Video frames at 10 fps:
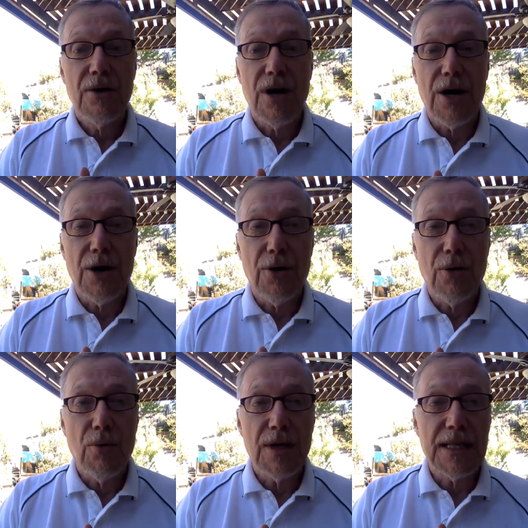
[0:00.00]

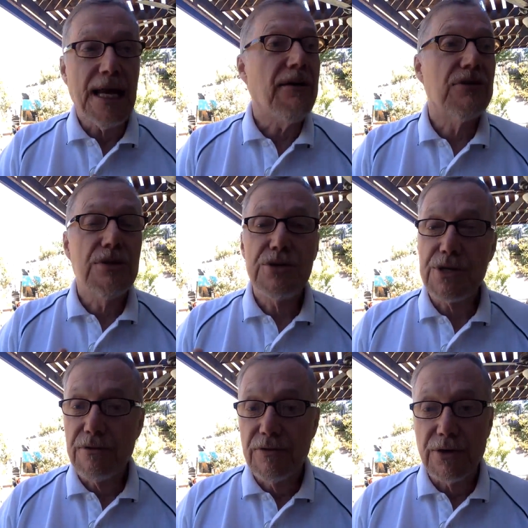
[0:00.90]
uh, with the
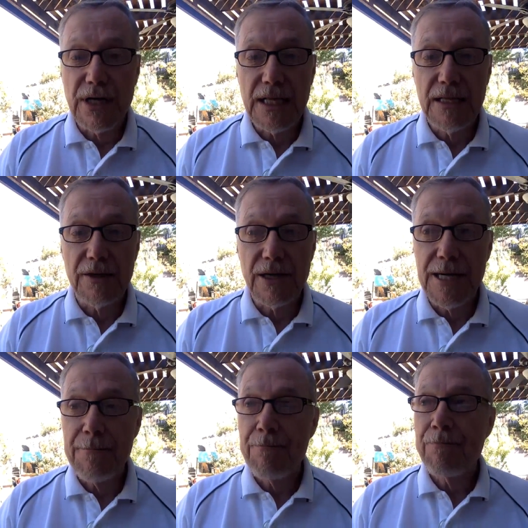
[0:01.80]
evolution of learning
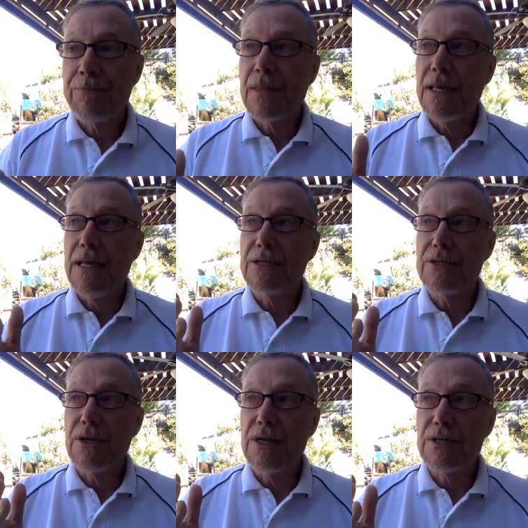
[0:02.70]
theory,
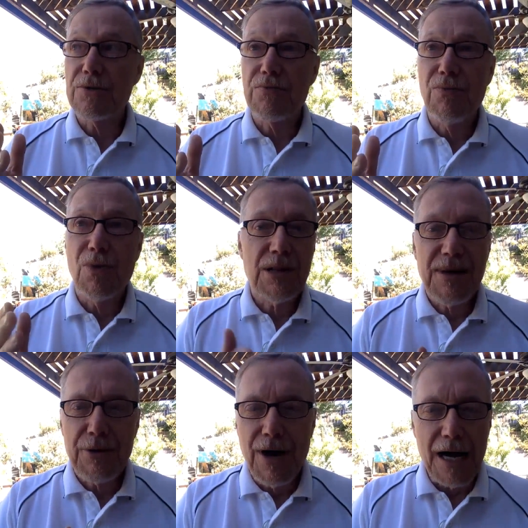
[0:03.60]
it's it's one of the
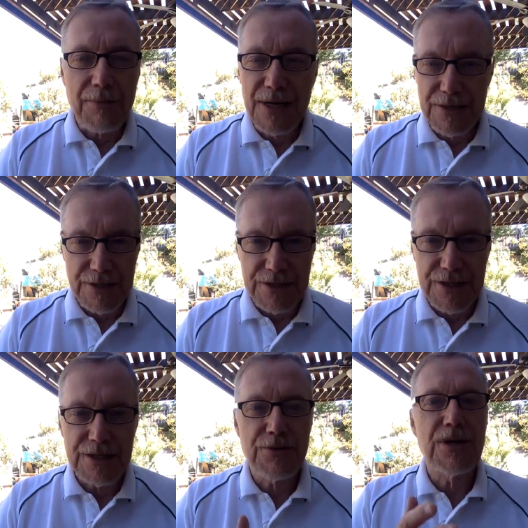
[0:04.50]
bedrock
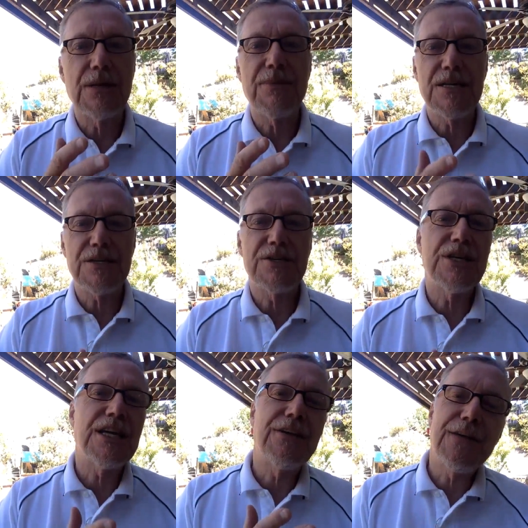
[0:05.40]
pieces. It's one of the pieces
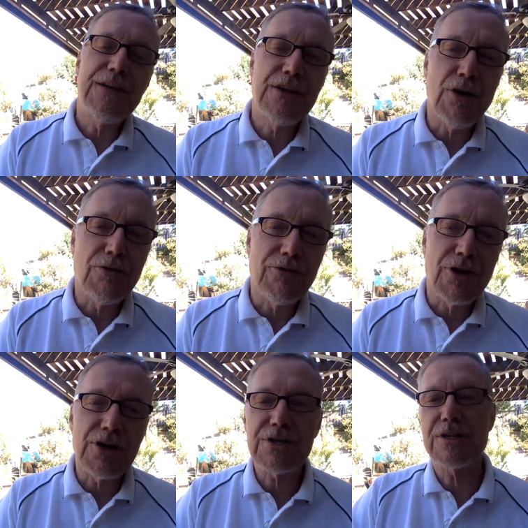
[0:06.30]
that you need to know
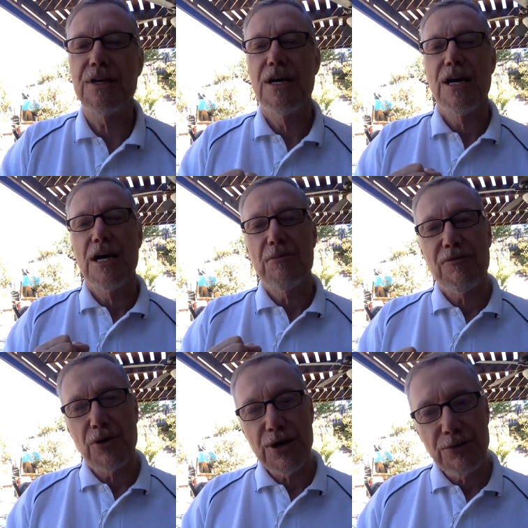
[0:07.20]
first
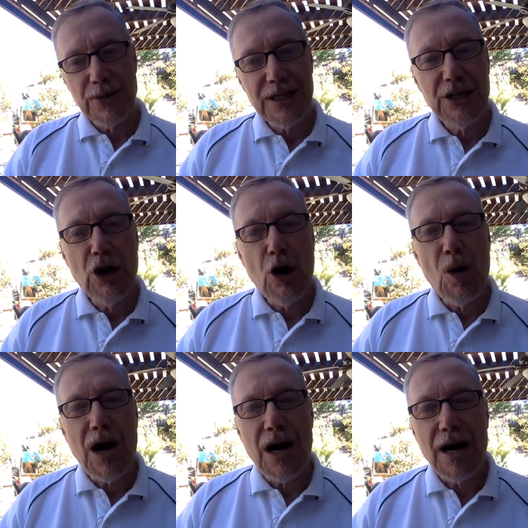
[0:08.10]
before you can really
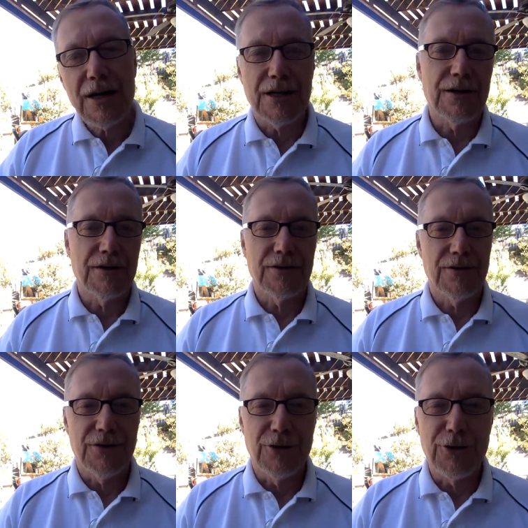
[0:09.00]
go on and
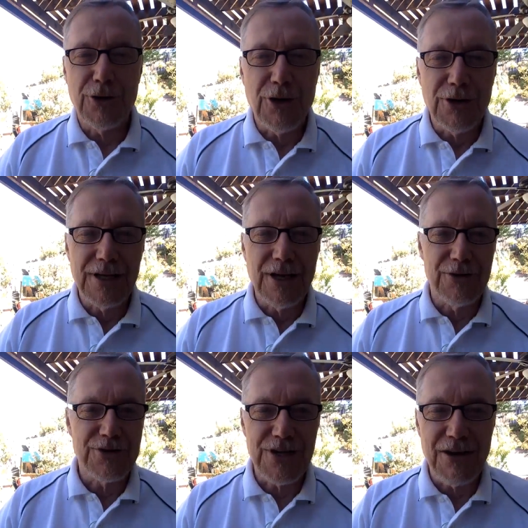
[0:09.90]
learn all the
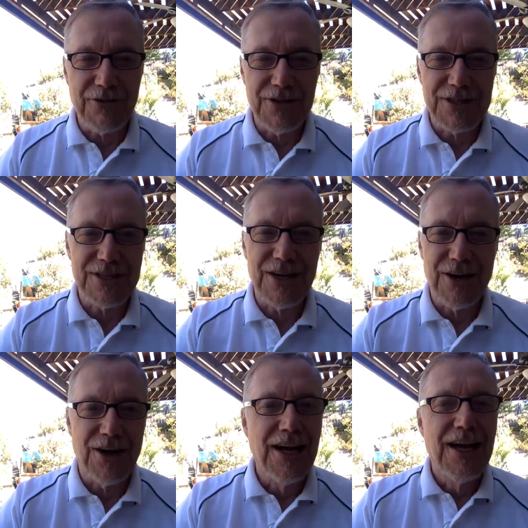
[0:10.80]
other stuff that's
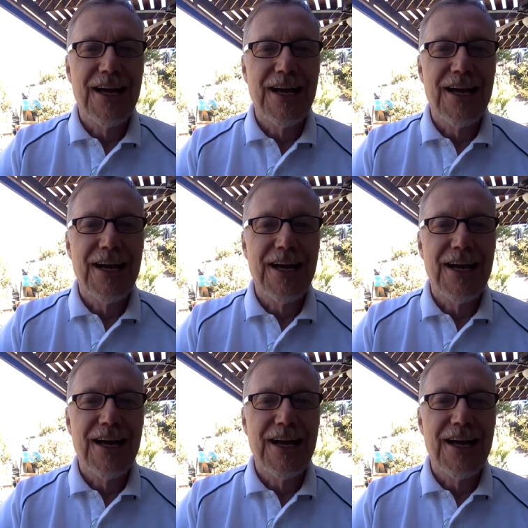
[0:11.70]
there.